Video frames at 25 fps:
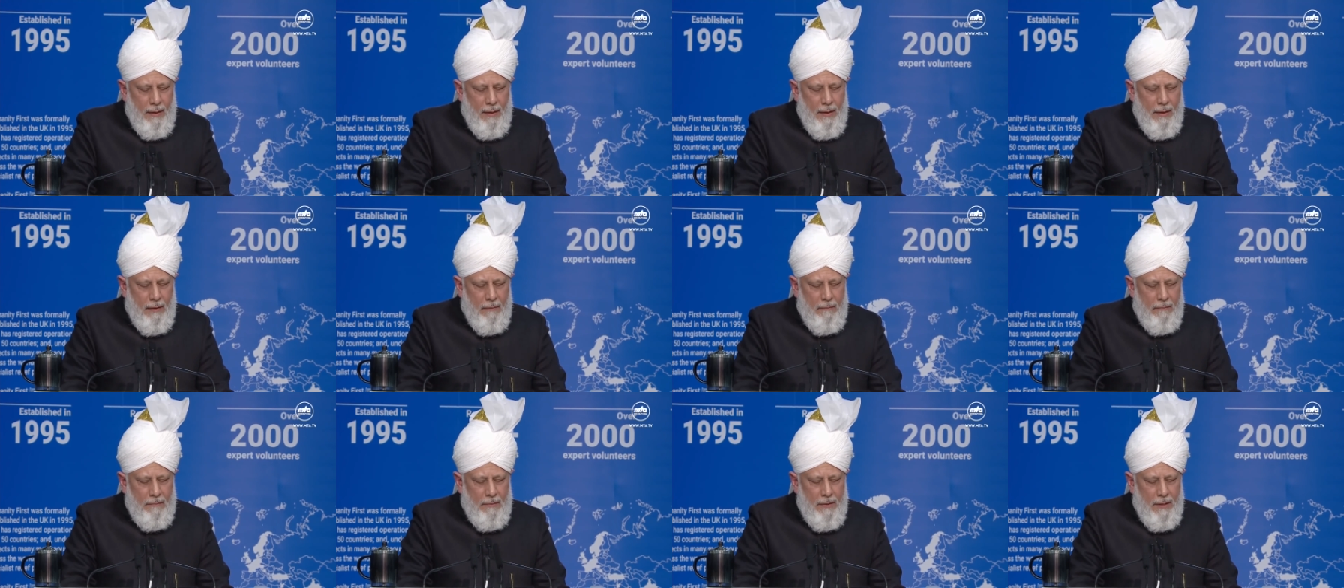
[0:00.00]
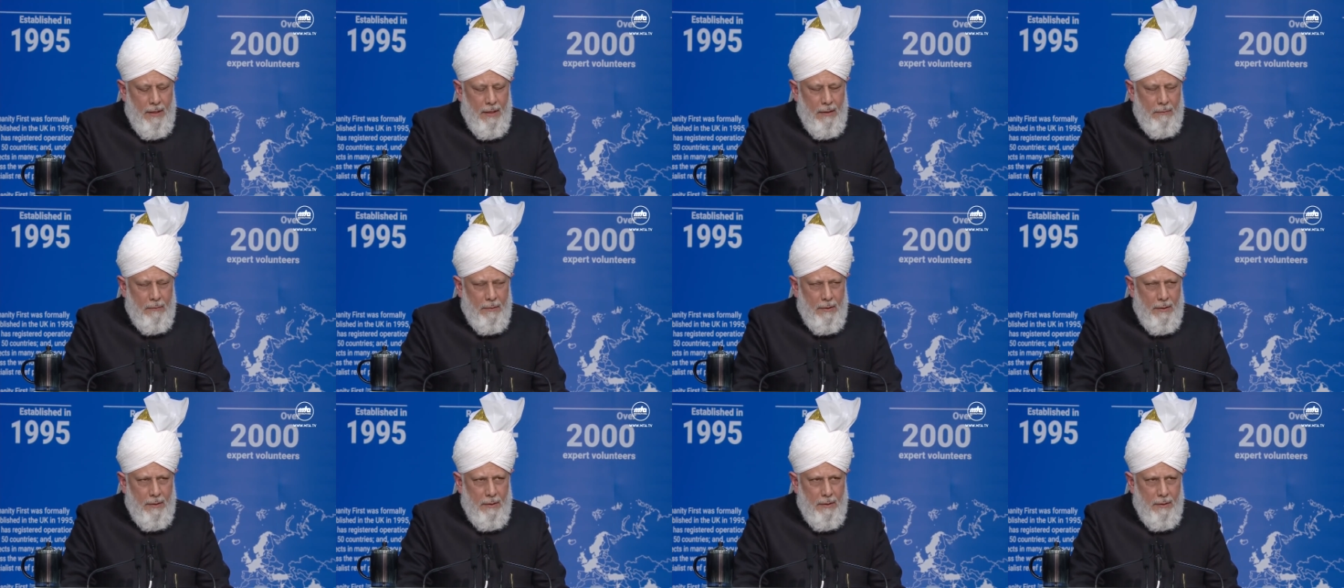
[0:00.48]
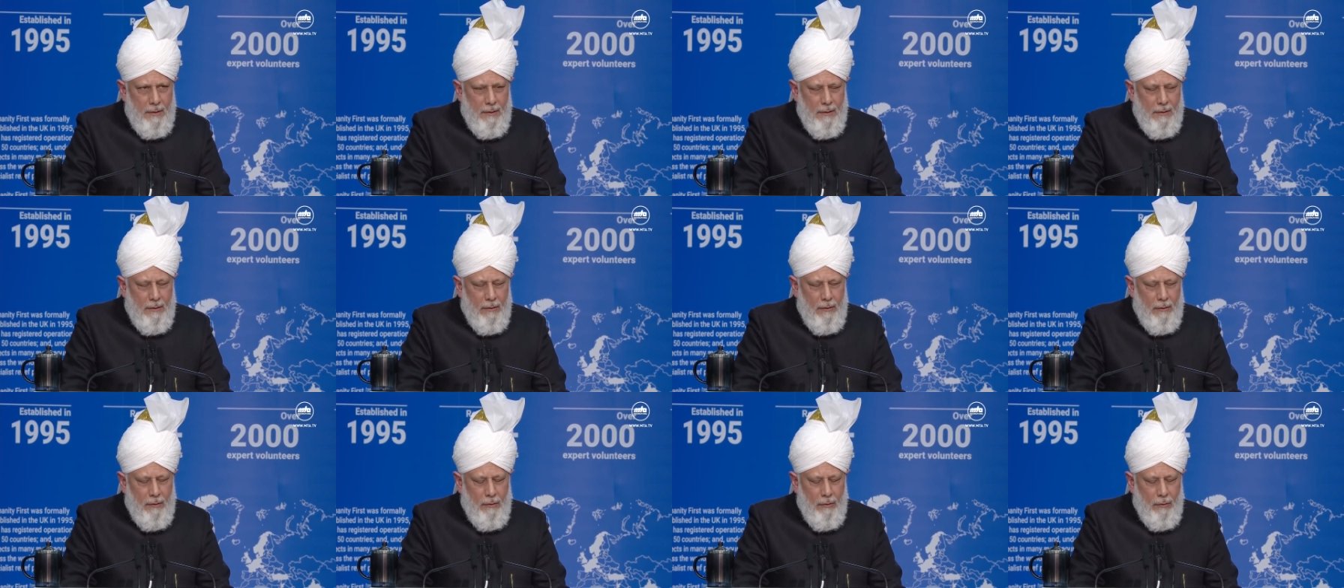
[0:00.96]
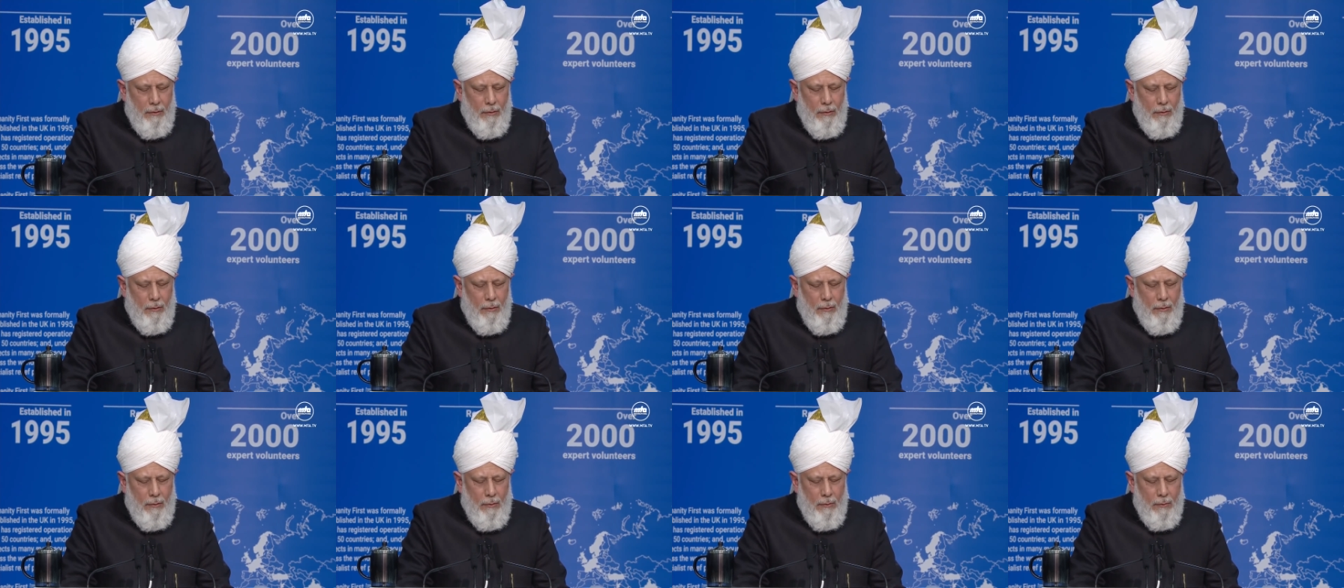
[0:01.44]
every Ahmadi
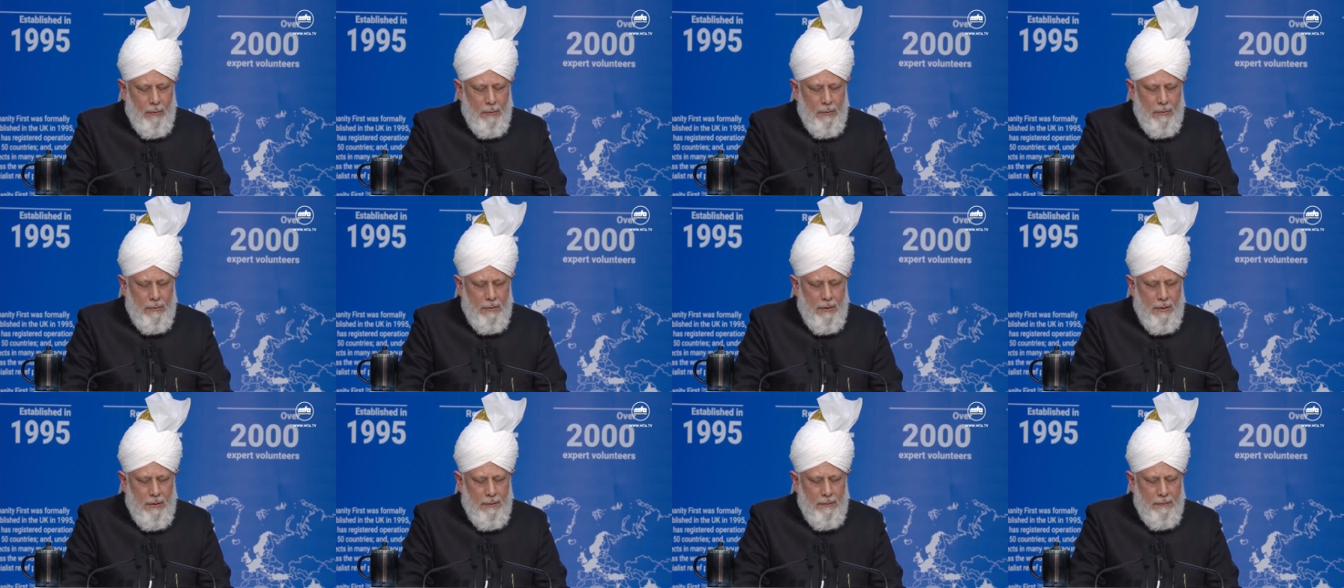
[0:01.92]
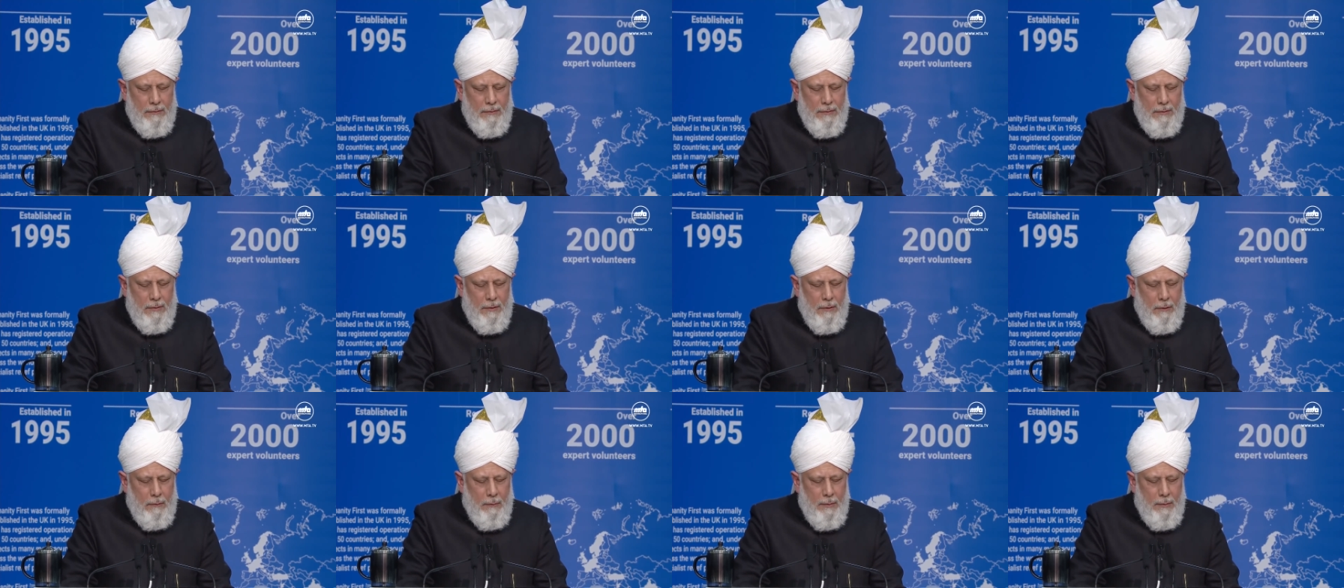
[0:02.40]
who serves in